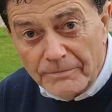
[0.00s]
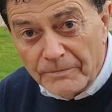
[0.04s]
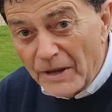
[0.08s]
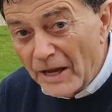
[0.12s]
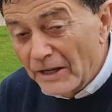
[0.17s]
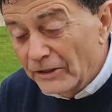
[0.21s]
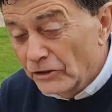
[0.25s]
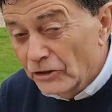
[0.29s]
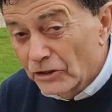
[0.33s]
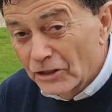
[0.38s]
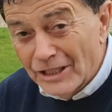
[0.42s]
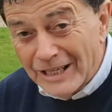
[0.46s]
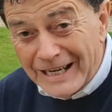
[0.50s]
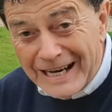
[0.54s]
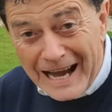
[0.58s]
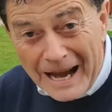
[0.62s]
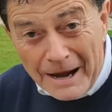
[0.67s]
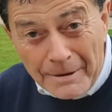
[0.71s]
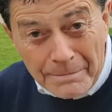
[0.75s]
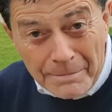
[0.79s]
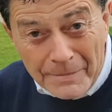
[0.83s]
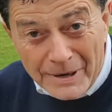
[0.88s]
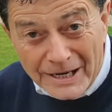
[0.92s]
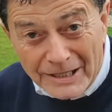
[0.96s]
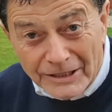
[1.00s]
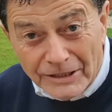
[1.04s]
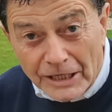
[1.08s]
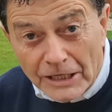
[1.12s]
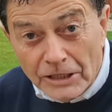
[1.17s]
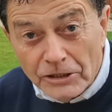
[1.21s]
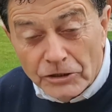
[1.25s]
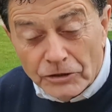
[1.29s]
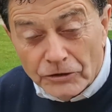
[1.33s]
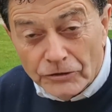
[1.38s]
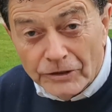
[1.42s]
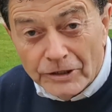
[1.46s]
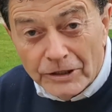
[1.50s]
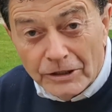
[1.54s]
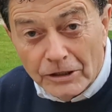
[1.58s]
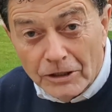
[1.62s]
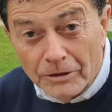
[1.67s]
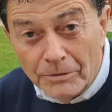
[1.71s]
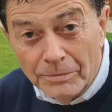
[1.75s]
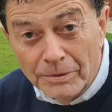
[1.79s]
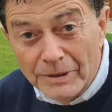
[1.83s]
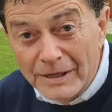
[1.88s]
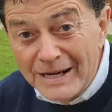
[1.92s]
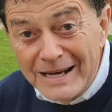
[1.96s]
I just kept my attention on the
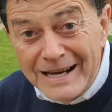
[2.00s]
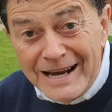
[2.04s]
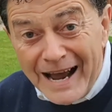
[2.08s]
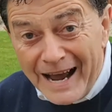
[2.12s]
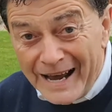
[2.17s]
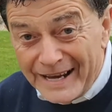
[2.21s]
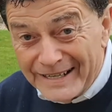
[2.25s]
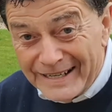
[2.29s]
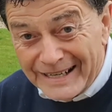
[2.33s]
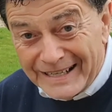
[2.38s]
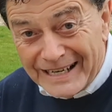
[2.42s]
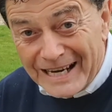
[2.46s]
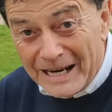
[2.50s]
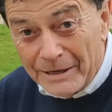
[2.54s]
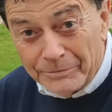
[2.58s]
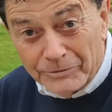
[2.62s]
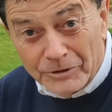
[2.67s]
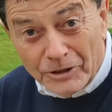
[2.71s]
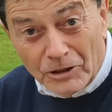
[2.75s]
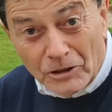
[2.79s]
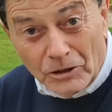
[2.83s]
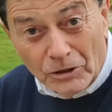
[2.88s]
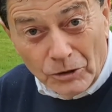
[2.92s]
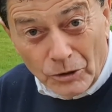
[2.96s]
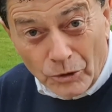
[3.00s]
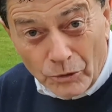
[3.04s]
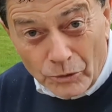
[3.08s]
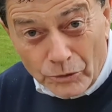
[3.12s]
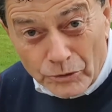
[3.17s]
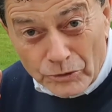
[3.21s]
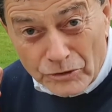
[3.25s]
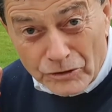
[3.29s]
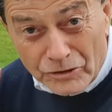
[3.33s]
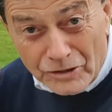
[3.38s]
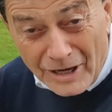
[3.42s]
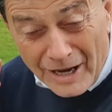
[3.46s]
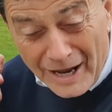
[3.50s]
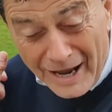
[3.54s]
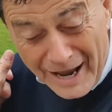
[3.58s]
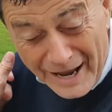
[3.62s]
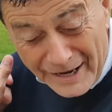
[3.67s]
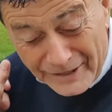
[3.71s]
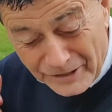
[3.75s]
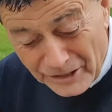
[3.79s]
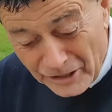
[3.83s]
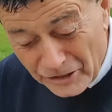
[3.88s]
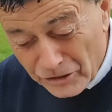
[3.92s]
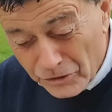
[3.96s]
club and I kept it closed
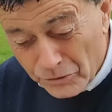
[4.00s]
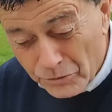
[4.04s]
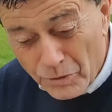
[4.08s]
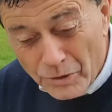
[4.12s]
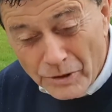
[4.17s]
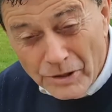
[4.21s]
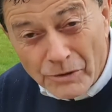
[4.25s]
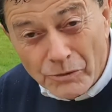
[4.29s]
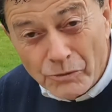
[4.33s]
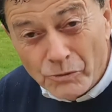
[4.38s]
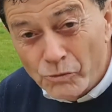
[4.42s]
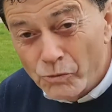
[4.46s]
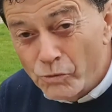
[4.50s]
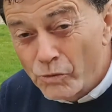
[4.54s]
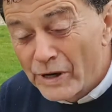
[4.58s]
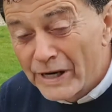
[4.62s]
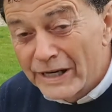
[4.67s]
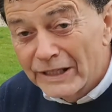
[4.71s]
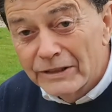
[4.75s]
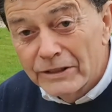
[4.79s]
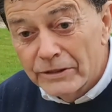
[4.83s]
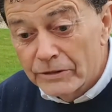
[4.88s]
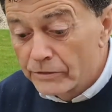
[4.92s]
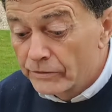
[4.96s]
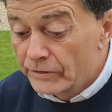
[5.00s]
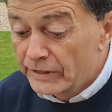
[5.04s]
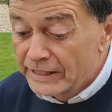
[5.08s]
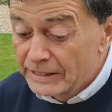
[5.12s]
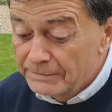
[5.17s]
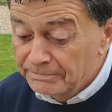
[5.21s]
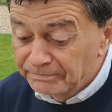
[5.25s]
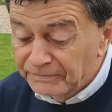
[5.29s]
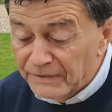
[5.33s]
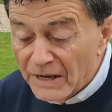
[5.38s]
as I swung it way to the right.